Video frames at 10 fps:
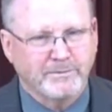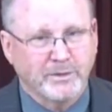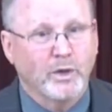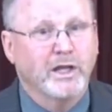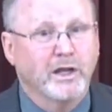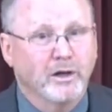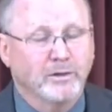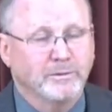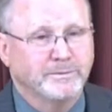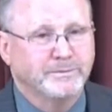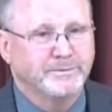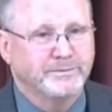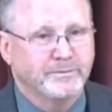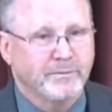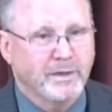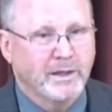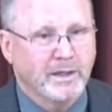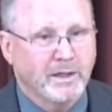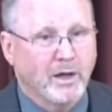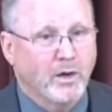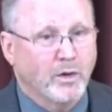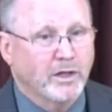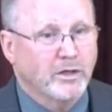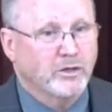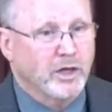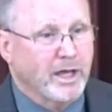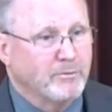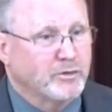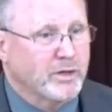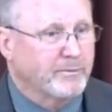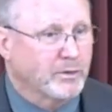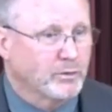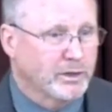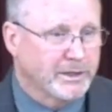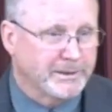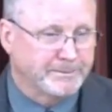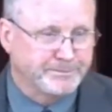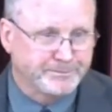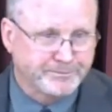We know according to James chapter 1